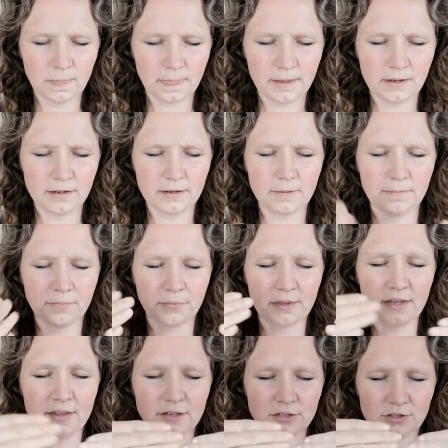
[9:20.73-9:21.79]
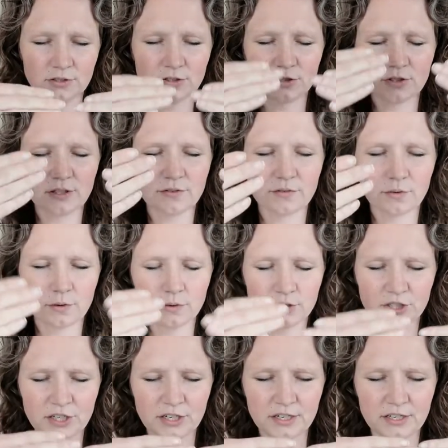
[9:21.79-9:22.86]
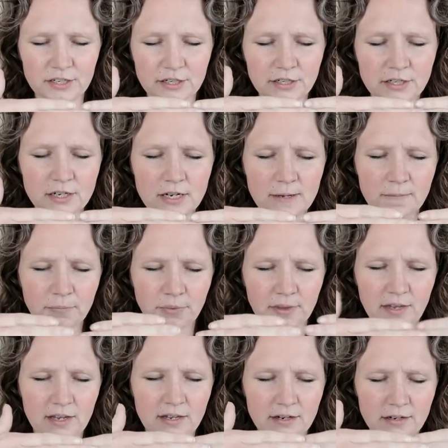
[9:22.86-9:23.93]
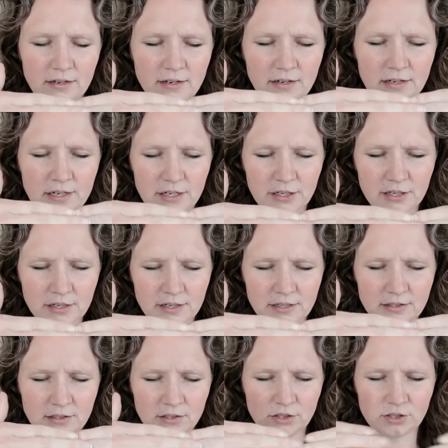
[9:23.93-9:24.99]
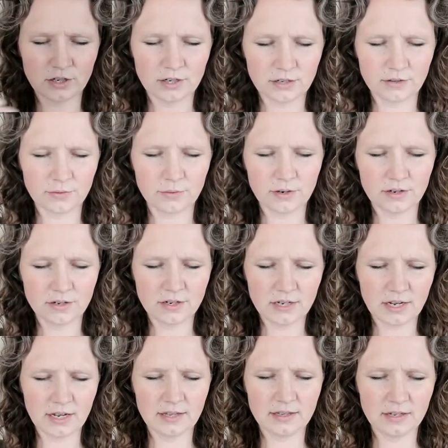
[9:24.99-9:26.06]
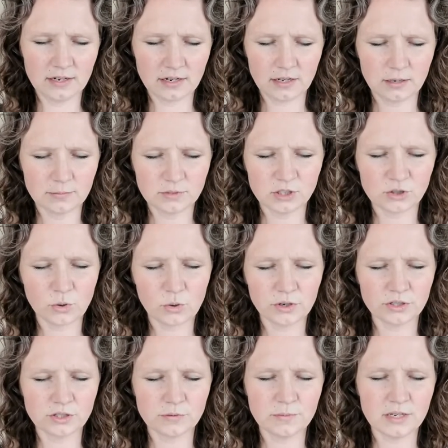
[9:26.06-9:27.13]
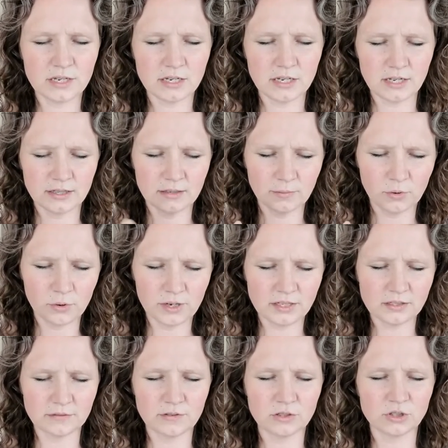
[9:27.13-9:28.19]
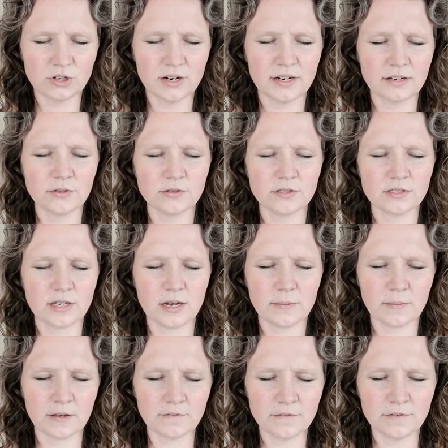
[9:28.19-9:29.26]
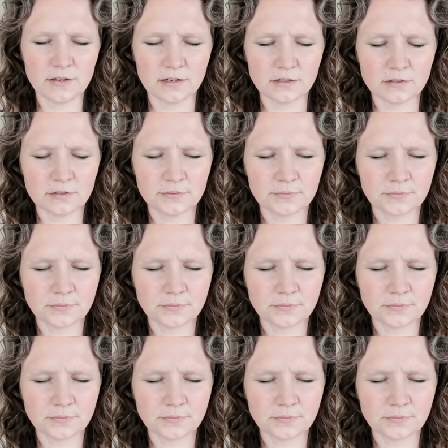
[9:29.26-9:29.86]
And there's literally a throne chair here. And here is the start of the rug. And then it comes towards me. And the point of the triangle is at my feet.